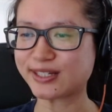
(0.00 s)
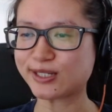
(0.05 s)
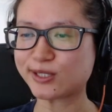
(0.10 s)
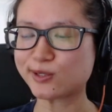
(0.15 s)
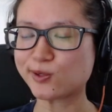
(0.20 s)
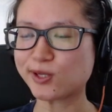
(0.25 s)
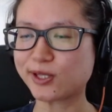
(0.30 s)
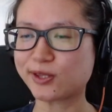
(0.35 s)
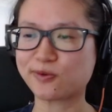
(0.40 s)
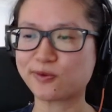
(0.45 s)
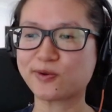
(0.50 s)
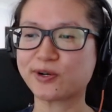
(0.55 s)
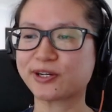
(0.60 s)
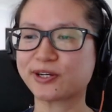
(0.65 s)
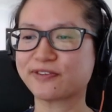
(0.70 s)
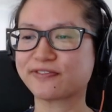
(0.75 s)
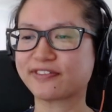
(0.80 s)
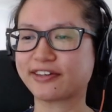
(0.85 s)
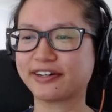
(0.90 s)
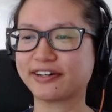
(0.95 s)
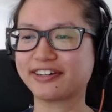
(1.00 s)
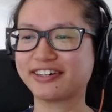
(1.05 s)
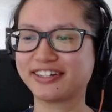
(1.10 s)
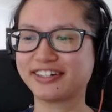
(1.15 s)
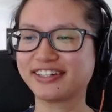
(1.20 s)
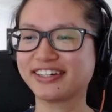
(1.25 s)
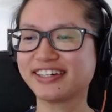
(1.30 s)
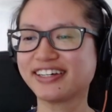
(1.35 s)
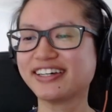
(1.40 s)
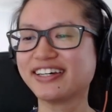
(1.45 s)
Doing the work of God.
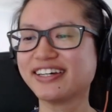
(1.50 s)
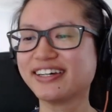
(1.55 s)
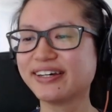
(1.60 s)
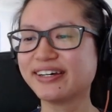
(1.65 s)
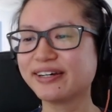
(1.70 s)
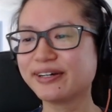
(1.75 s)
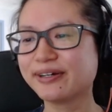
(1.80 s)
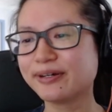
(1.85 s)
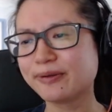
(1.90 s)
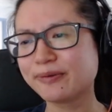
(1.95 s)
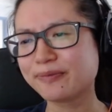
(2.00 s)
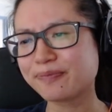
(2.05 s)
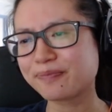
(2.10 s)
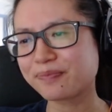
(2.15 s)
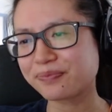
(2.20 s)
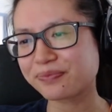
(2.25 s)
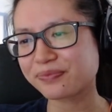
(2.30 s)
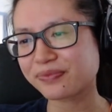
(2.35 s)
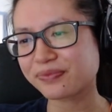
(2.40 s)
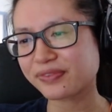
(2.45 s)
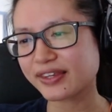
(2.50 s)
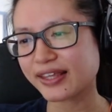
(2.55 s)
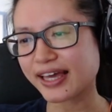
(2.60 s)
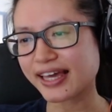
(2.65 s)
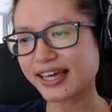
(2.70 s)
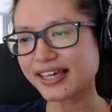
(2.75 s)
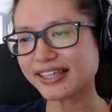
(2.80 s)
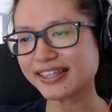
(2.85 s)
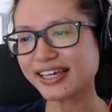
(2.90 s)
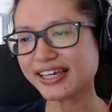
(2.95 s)

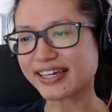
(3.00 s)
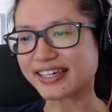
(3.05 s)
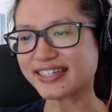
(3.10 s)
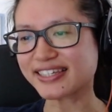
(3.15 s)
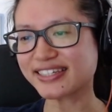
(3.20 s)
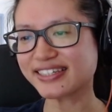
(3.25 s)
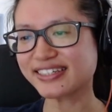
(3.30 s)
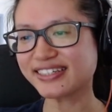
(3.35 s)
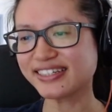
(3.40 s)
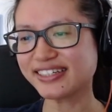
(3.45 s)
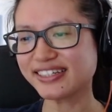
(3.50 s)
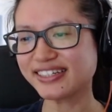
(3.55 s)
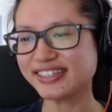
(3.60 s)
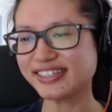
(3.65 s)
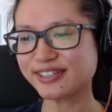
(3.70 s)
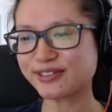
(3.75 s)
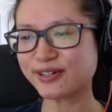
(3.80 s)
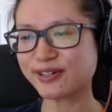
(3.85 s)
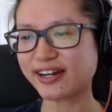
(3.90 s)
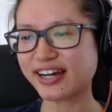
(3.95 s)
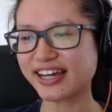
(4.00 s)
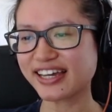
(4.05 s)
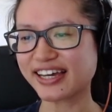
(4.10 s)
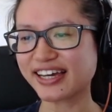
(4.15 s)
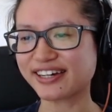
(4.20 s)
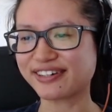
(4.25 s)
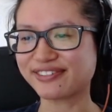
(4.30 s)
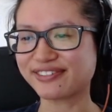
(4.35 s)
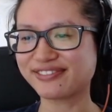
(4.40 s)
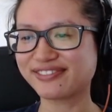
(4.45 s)
Hey, Lex. Look what I
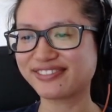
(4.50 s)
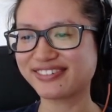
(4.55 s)
have.